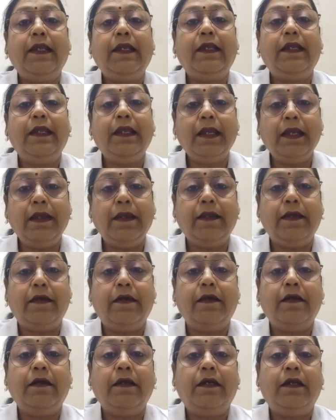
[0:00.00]
In
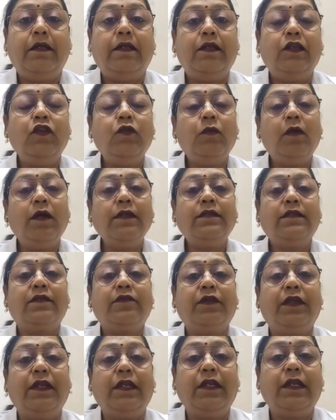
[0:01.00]
India, newborn
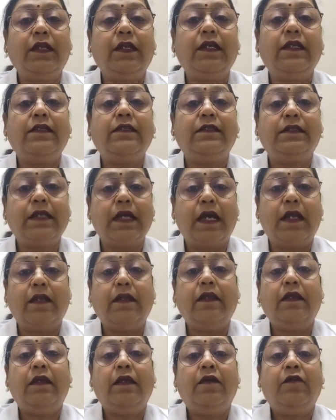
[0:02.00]
screening is
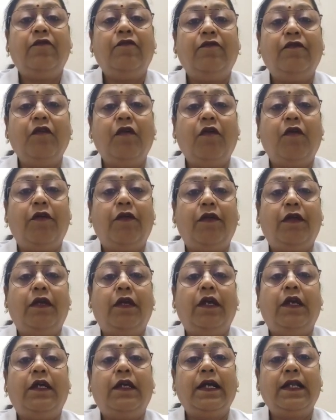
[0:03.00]
done for
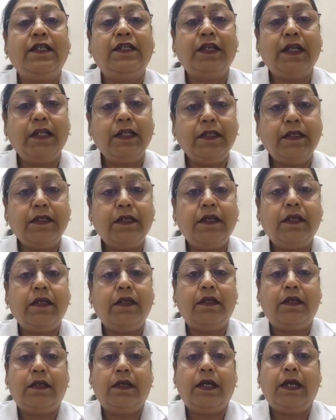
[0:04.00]

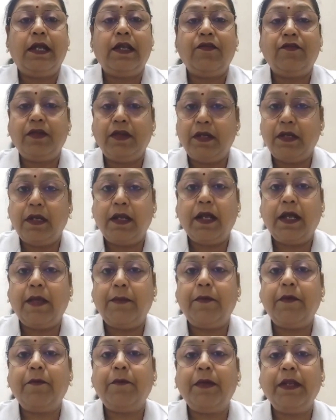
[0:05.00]
congenital adrenal
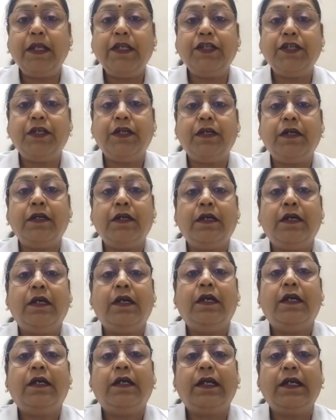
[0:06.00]
hyperplasia,
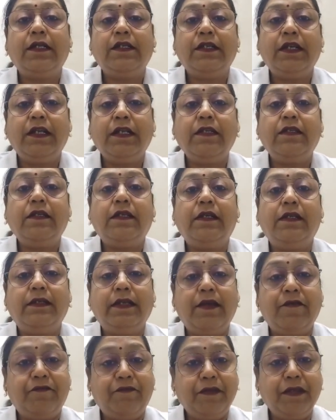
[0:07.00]

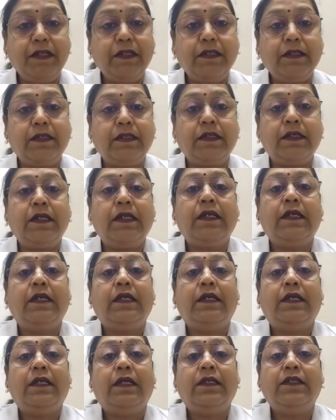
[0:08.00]
congenital deafness,
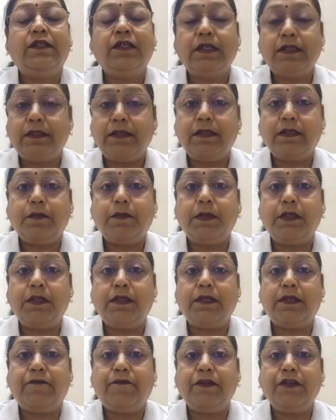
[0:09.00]

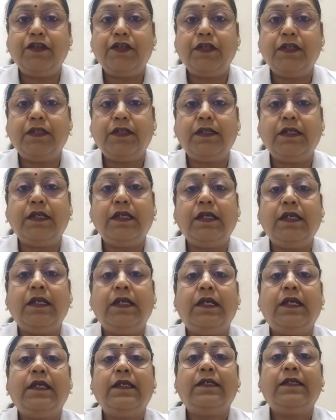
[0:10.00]
G6PD deficiency,
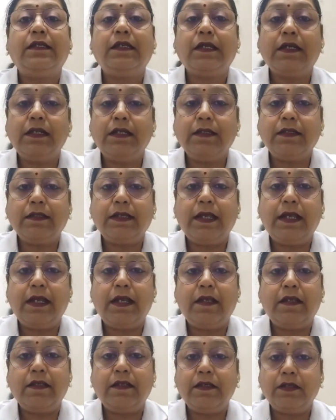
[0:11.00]
sickle
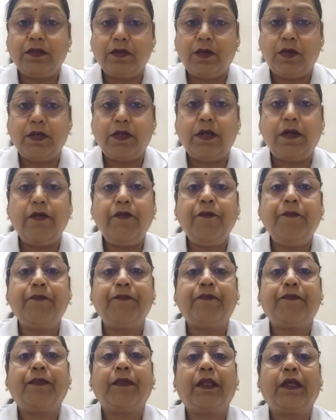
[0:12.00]
cell disorder,
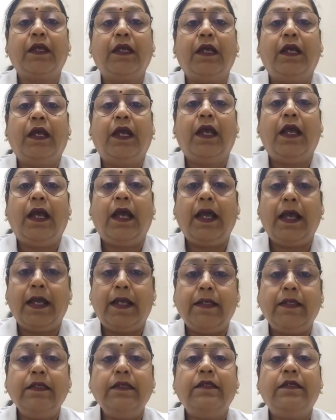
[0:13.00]

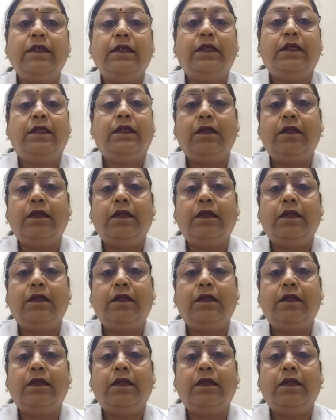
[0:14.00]
and